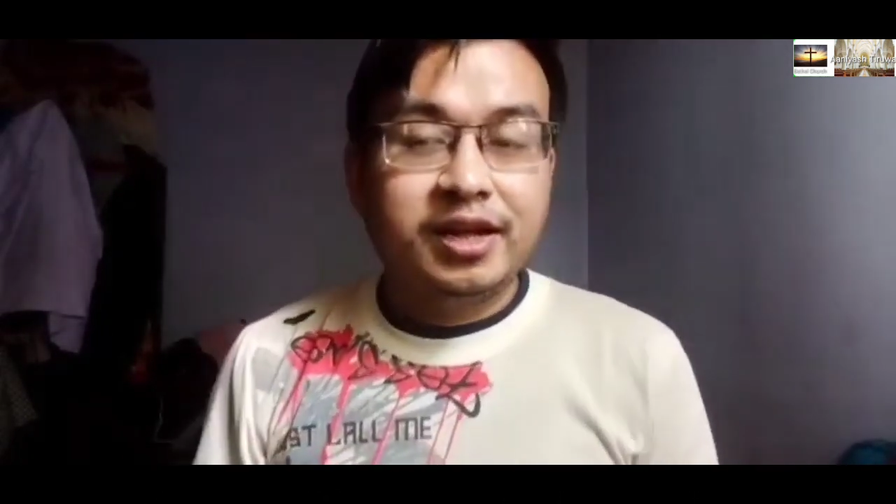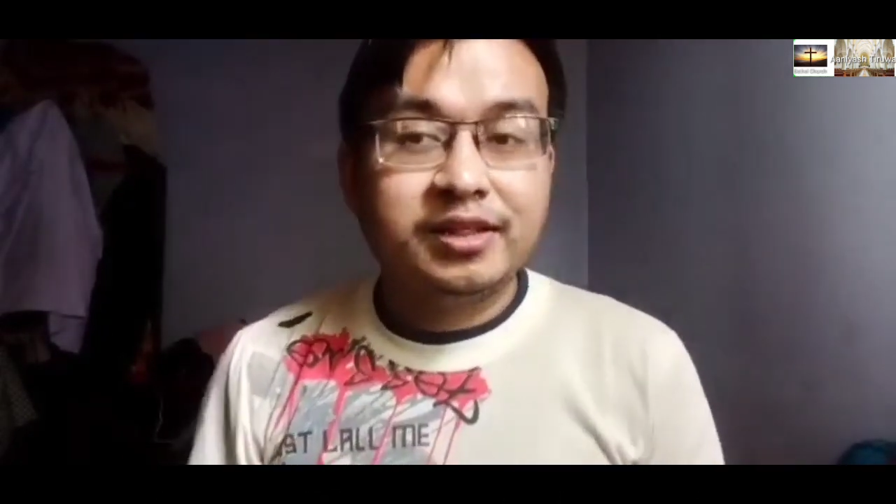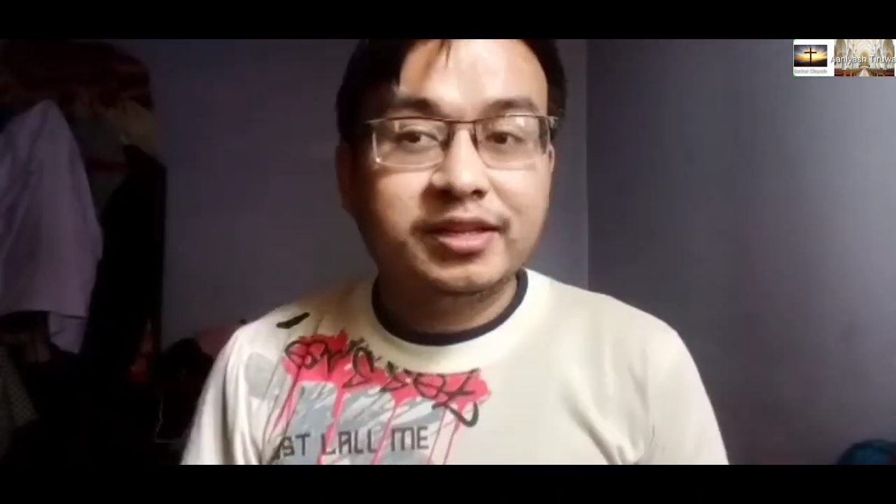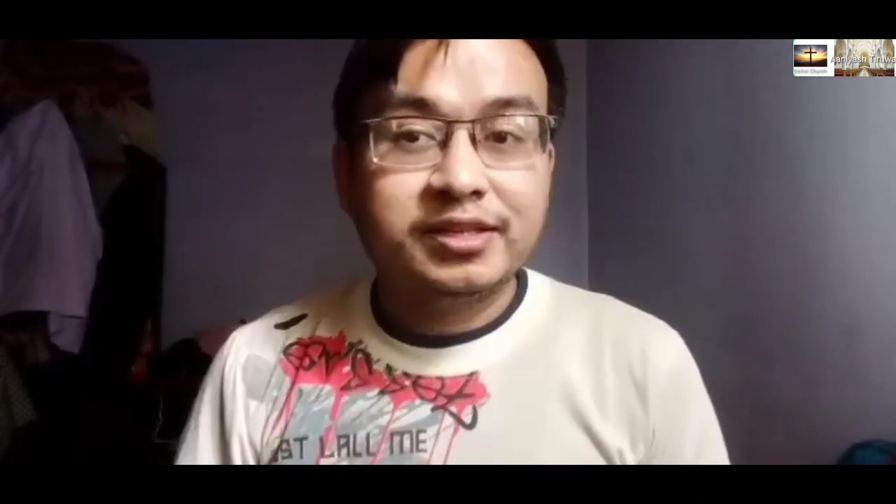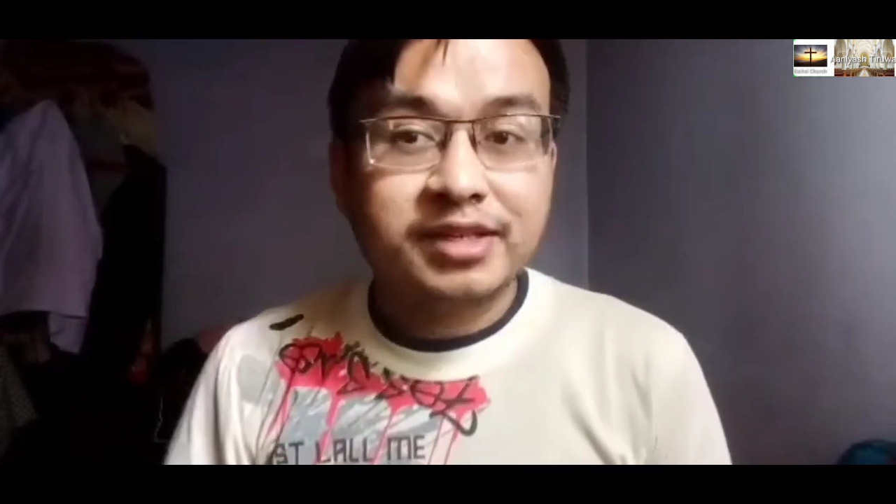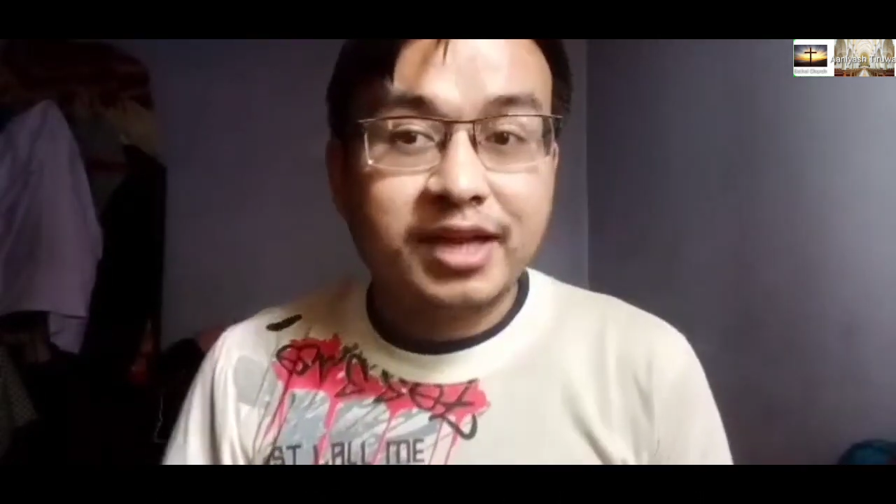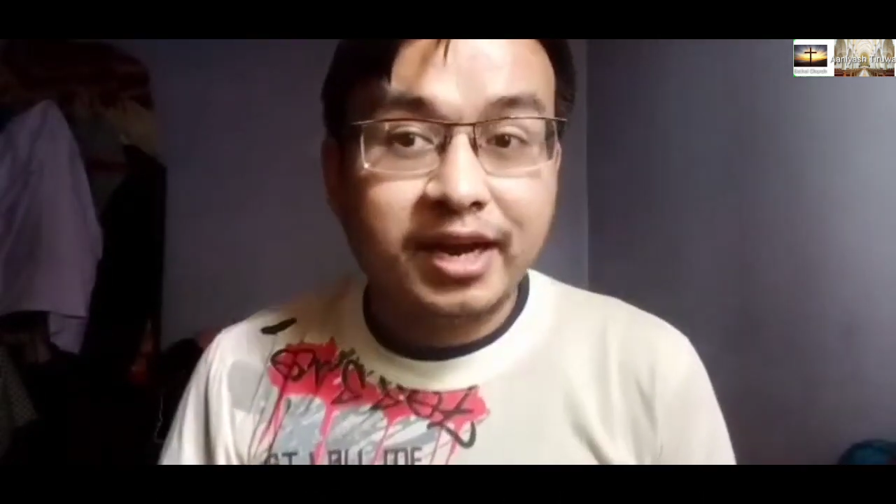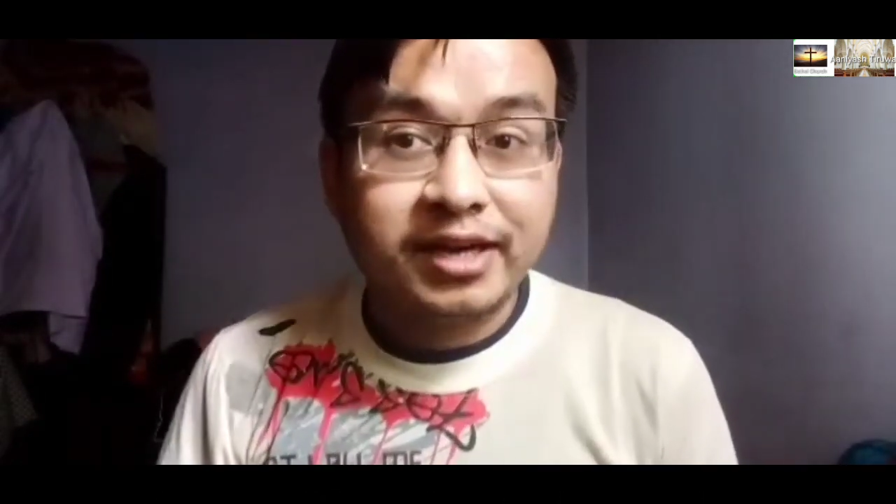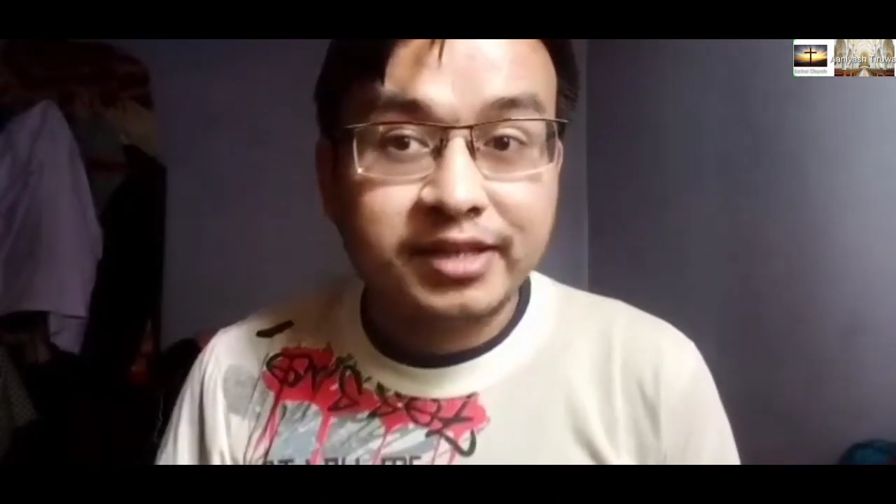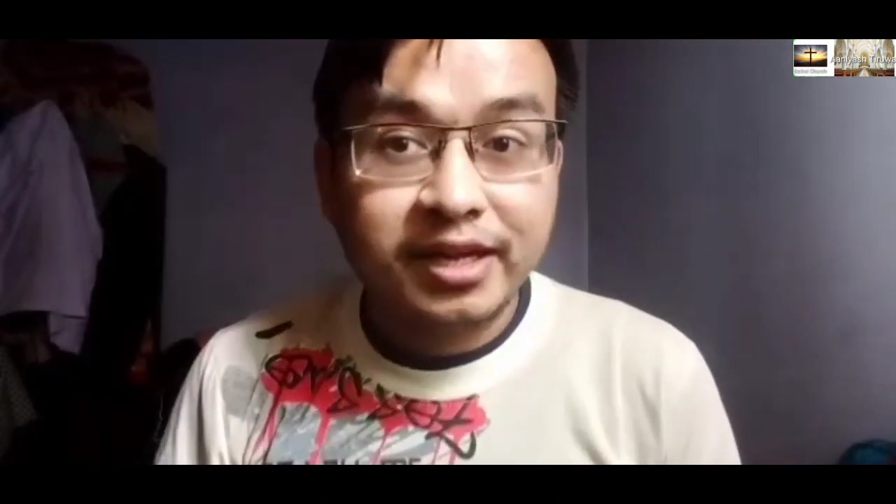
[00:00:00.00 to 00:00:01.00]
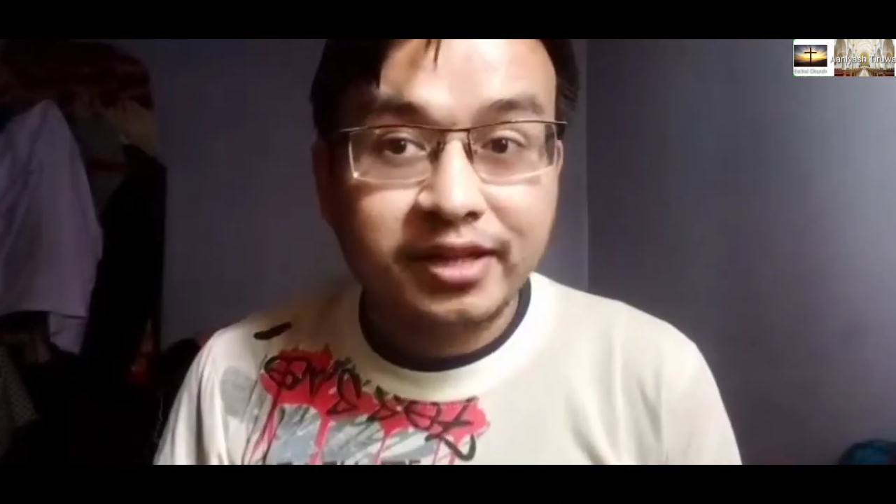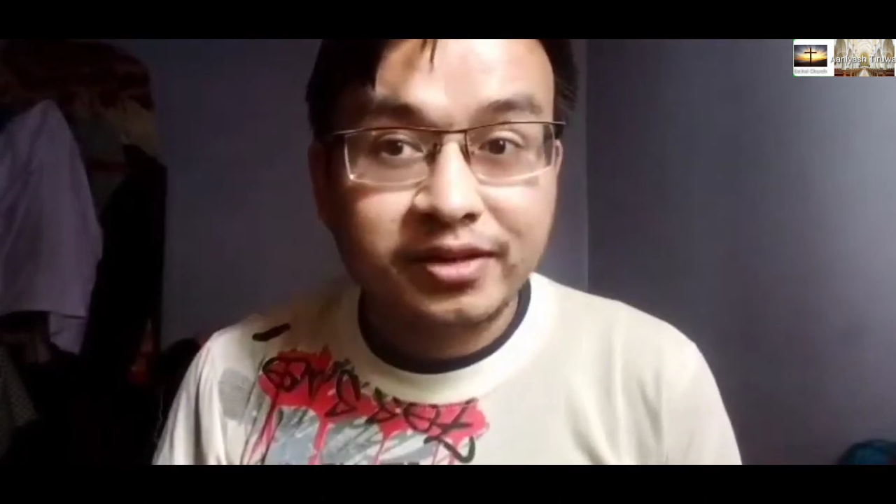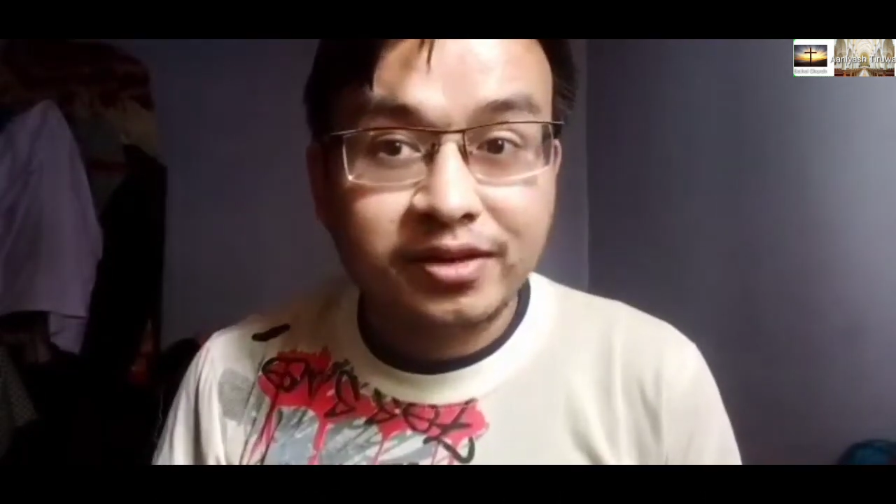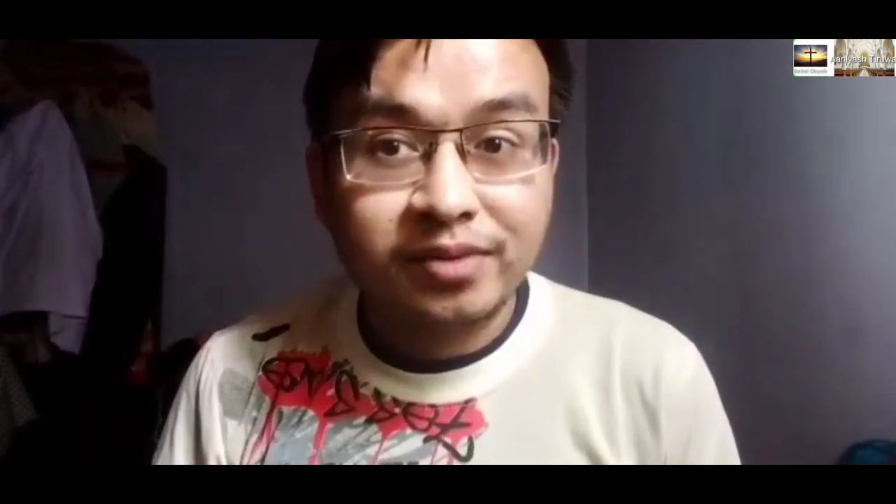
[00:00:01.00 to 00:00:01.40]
in this harsh and the